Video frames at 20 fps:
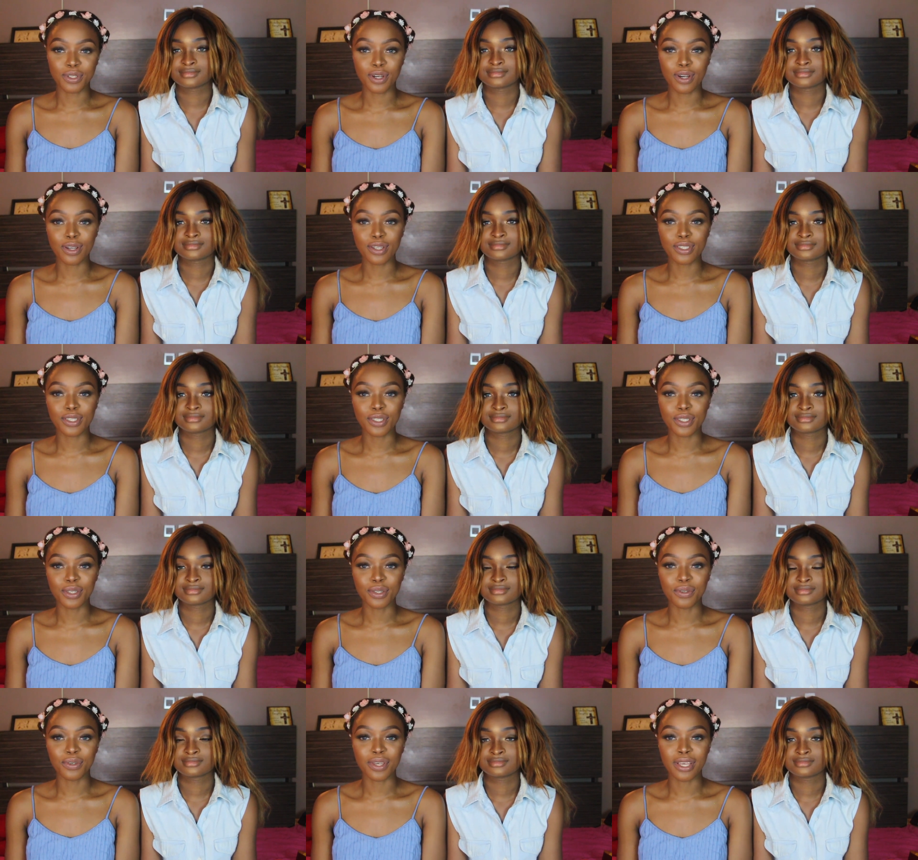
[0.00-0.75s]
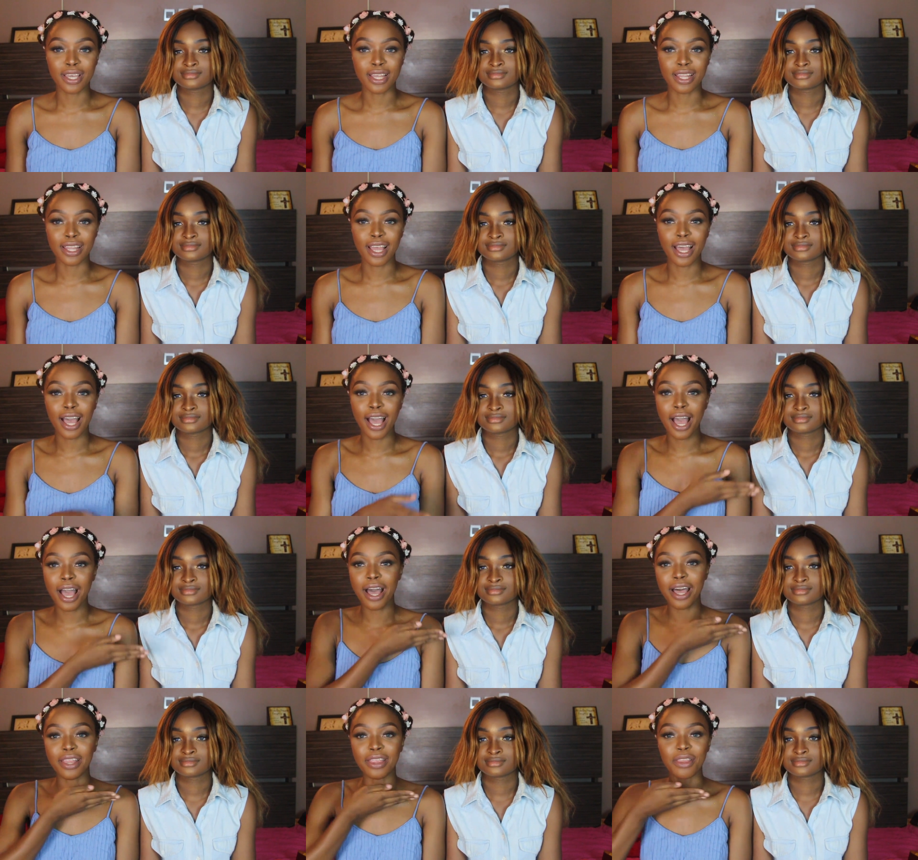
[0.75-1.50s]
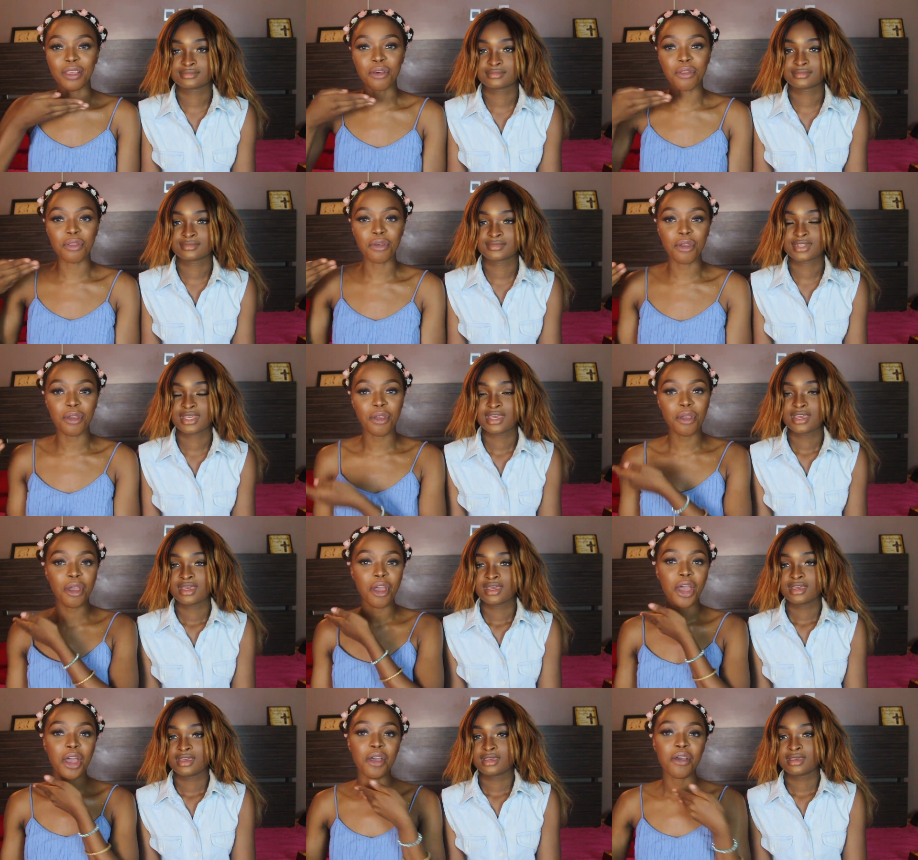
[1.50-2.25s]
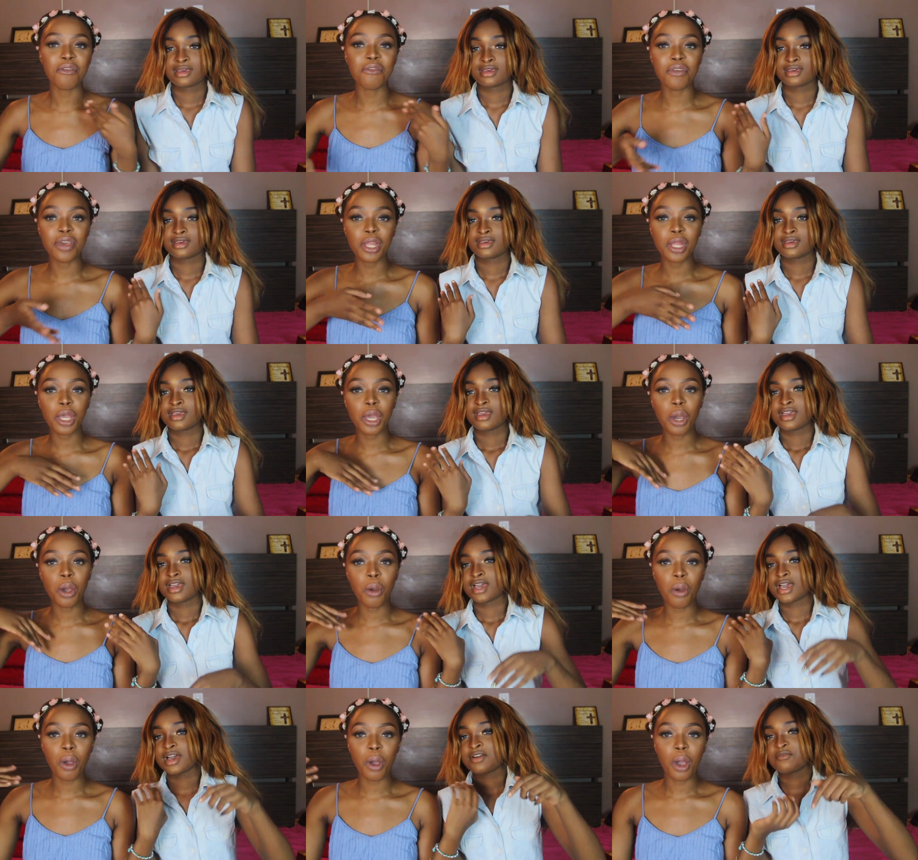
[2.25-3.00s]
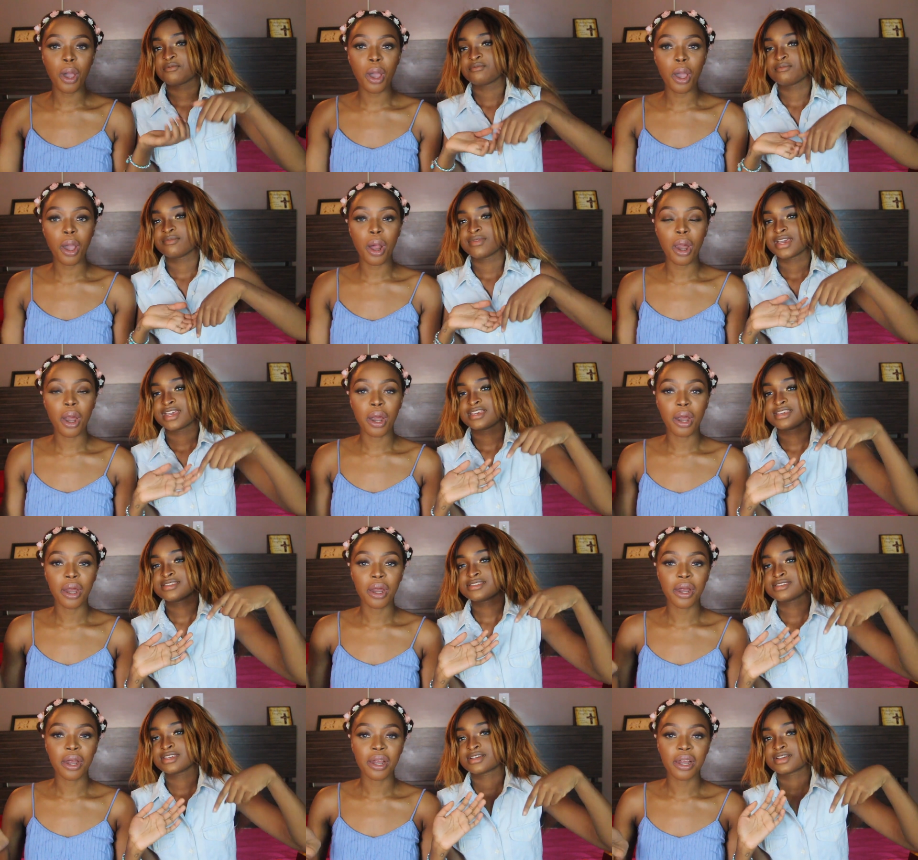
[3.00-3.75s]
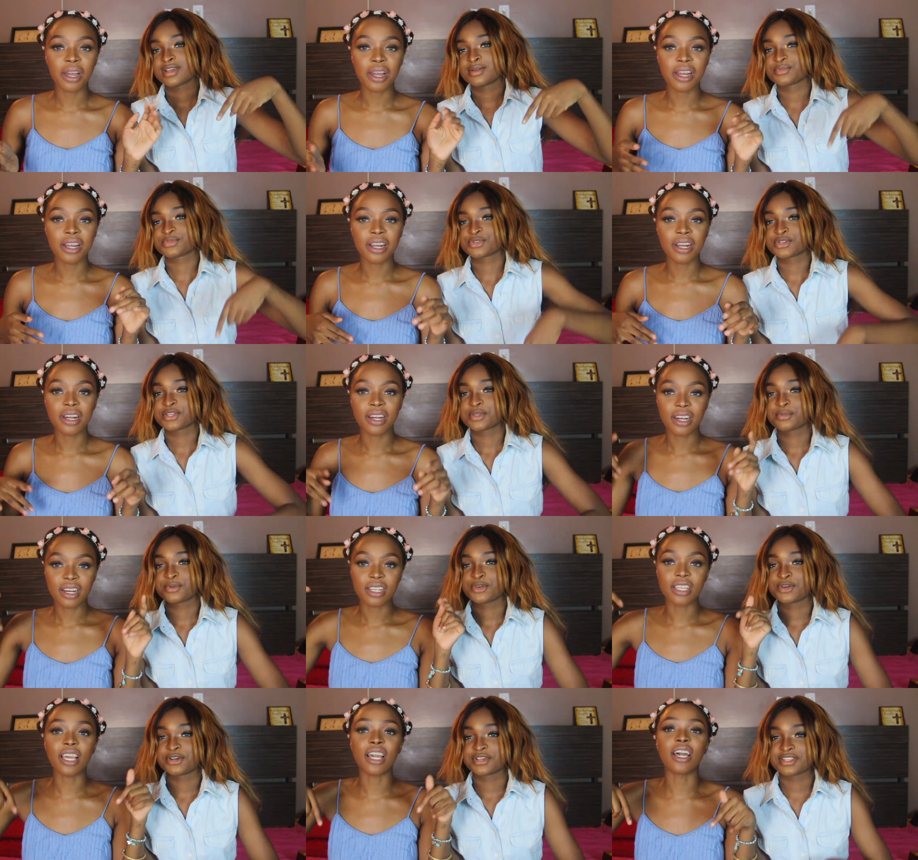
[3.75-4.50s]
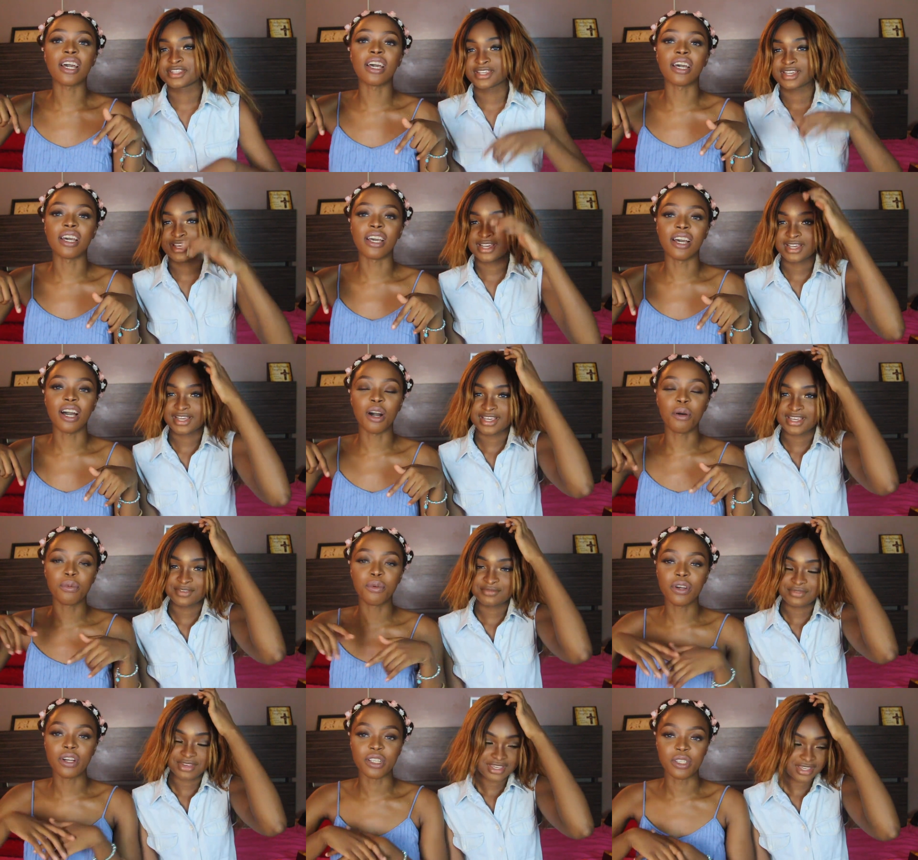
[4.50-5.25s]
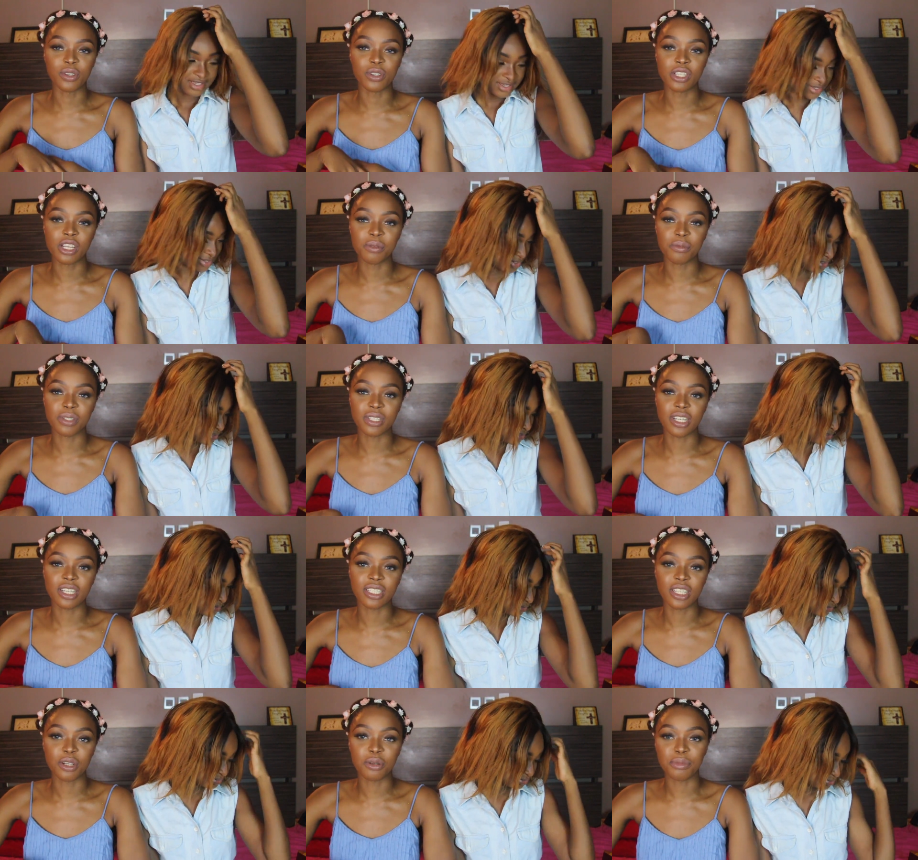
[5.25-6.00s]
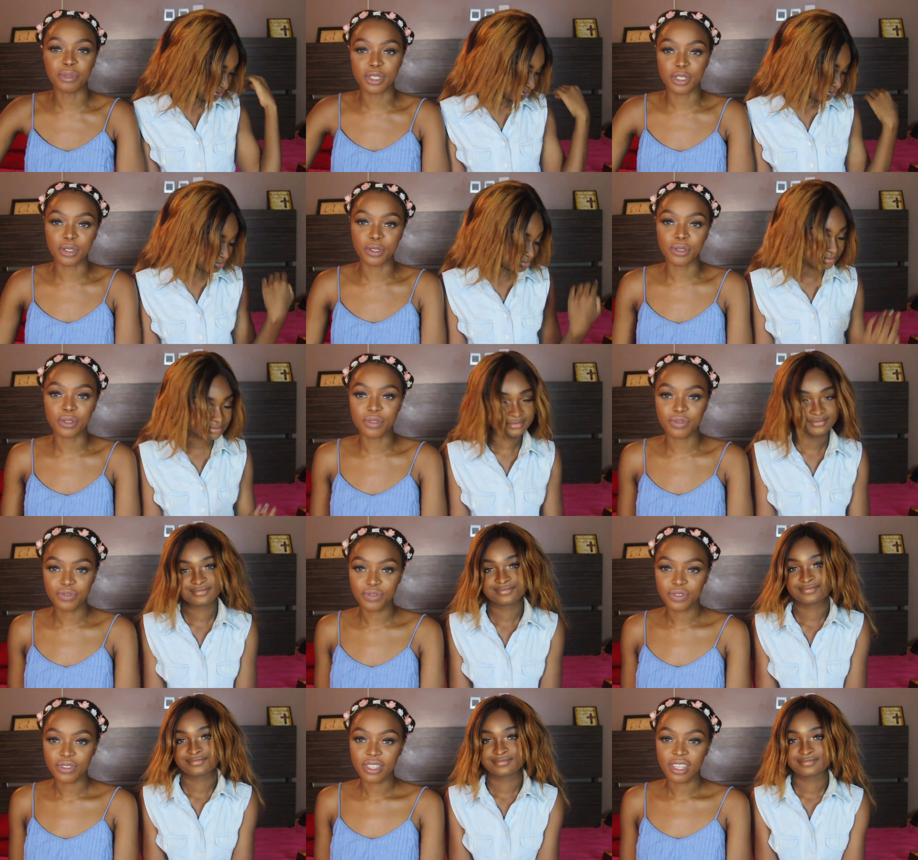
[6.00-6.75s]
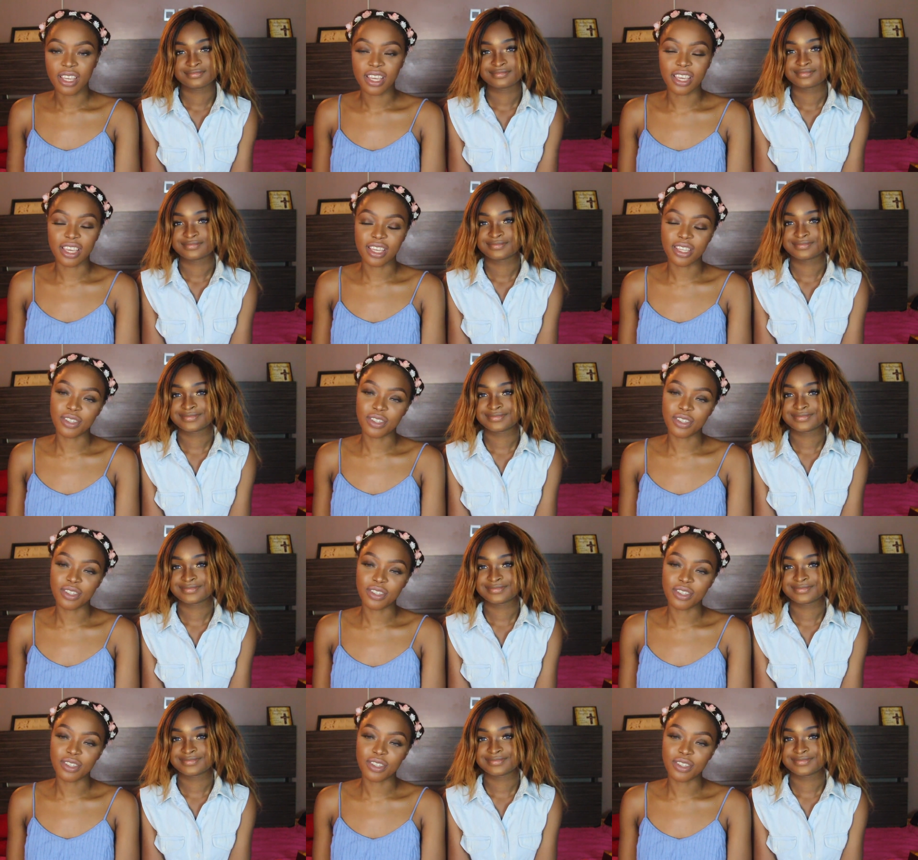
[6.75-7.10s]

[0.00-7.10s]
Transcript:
Speaker 1: talk to you in another
Speaker 2: video. My Instagram is going to be on. Yeah, I'll put her social media down below in